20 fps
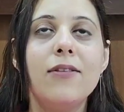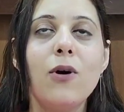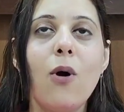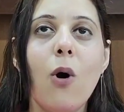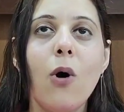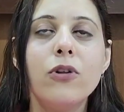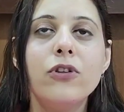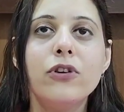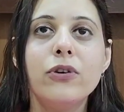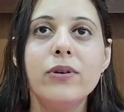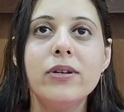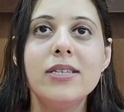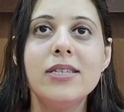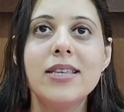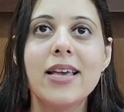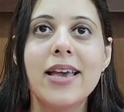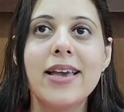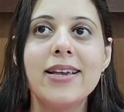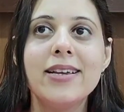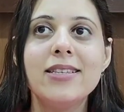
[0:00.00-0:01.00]
The author is
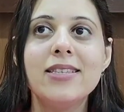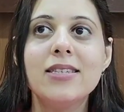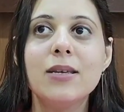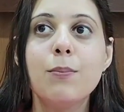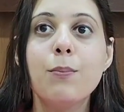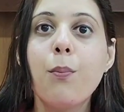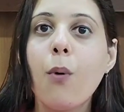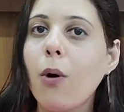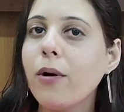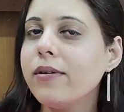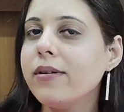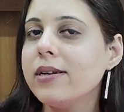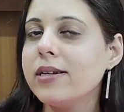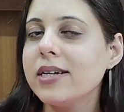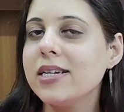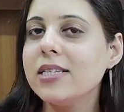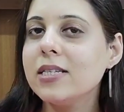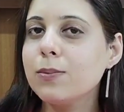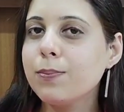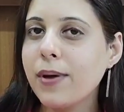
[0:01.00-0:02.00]
saying it's
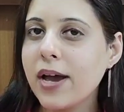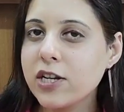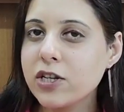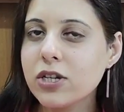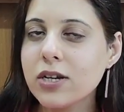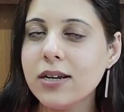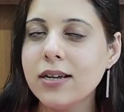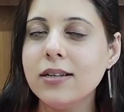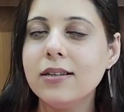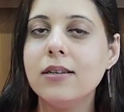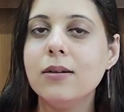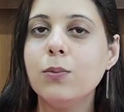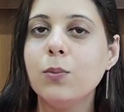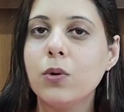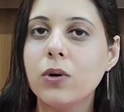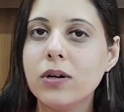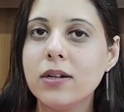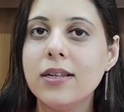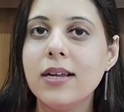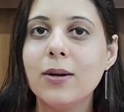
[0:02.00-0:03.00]
important, especially in the
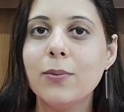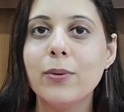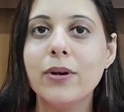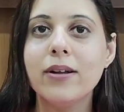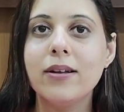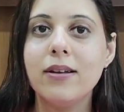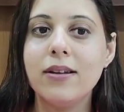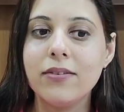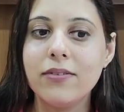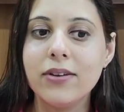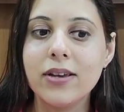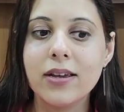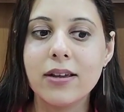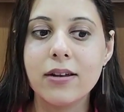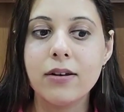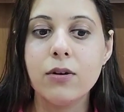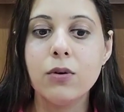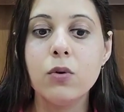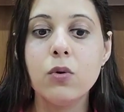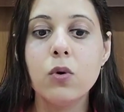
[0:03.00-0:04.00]
world that we are living
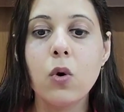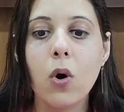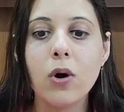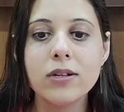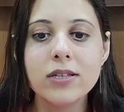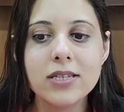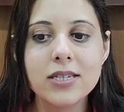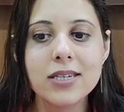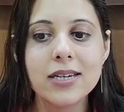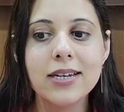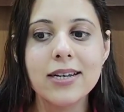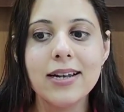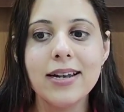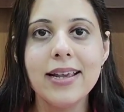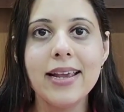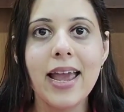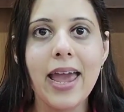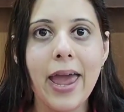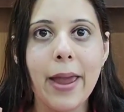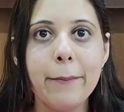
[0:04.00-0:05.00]
in, to
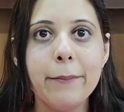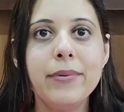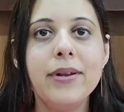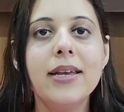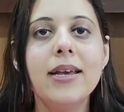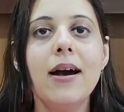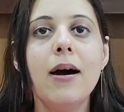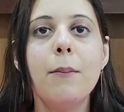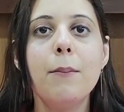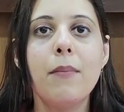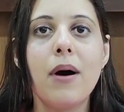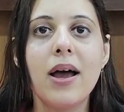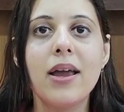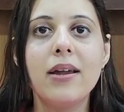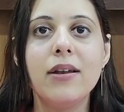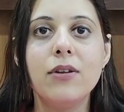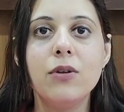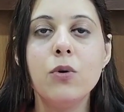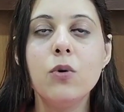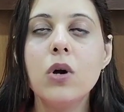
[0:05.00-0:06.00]
constantly empty our
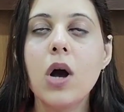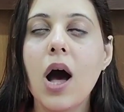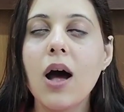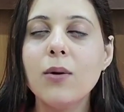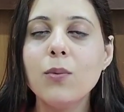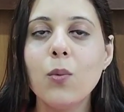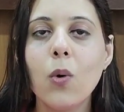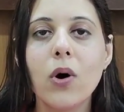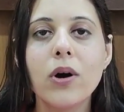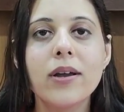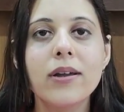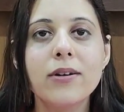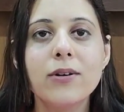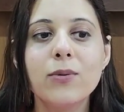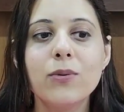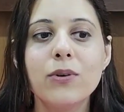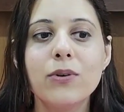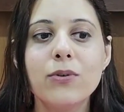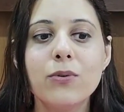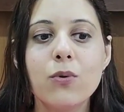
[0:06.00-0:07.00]
mind. You can't walk
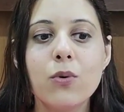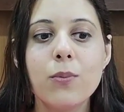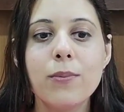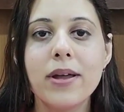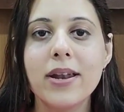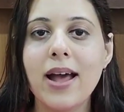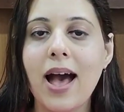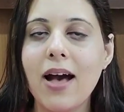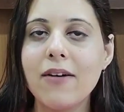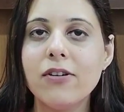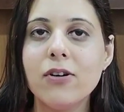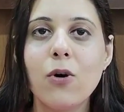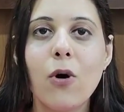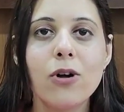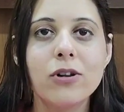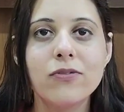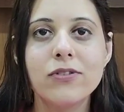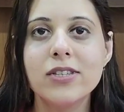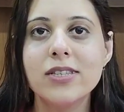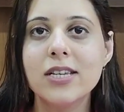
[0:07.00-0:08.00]
into a room and have a
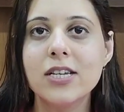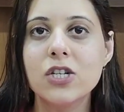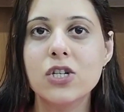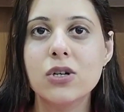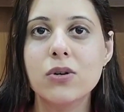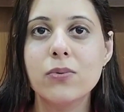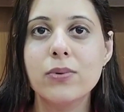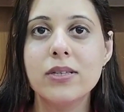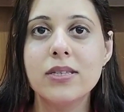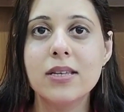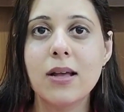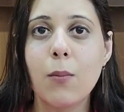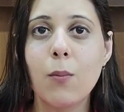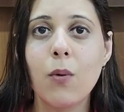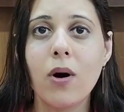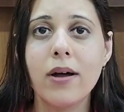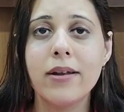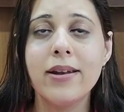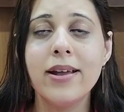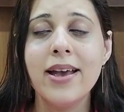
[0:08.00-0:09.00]
conversation with
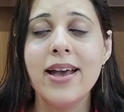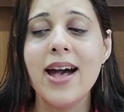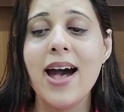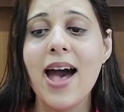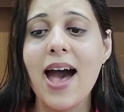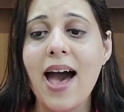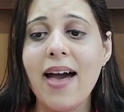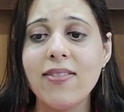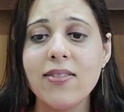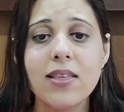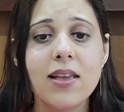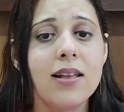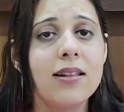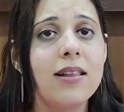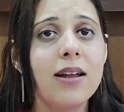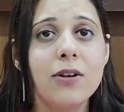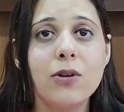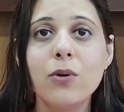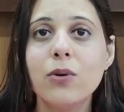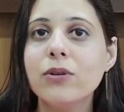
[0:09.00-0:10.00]
someone and
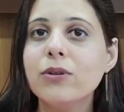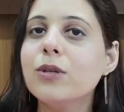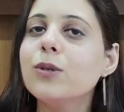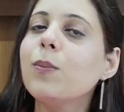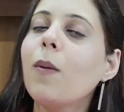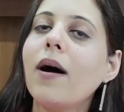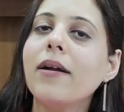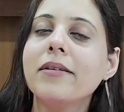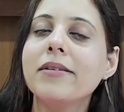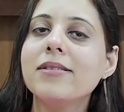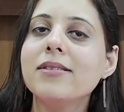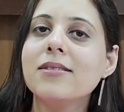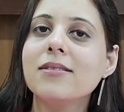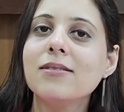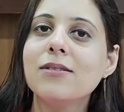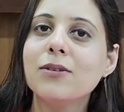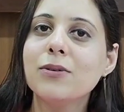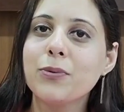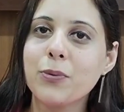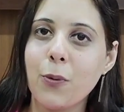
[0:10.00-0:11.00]
think that you're the smartest
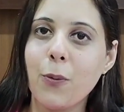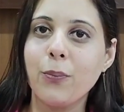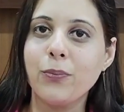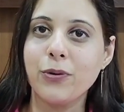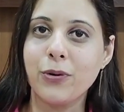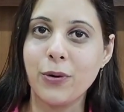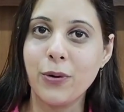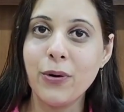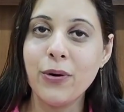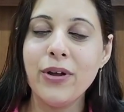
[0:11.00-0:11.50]
in the room.